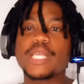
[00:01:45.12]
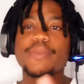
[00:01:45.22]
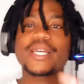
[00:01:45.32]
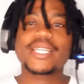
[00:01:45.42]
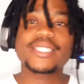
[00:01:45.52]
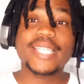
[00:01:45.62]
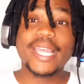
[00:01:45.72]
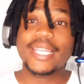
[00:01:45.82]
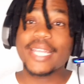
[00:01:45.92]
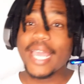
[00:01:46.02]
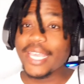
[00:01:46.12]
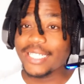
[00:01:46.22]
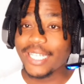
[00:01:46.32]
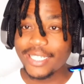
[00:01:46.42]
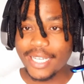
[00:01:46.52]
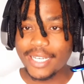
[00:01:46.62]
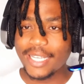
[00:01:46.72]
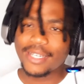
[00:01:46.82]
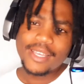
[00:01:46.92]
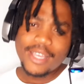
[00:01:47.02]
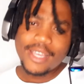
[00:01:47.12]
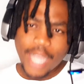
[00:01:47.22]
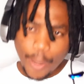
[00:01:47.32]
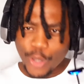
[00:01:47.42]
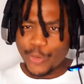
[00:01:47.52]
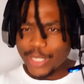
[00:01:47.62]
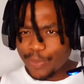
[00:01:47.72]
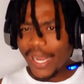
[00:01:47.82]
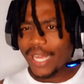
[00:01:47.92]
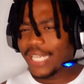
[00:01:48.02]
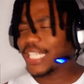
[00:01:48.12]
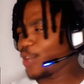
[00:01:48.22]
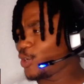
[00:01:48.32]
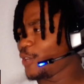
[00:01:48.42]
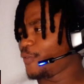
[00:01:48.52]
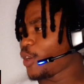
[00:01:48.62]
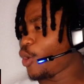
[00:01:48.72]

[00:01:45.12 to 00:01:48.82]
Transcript: I'm a Christian, then I hate the internet. Come on, which planet are you living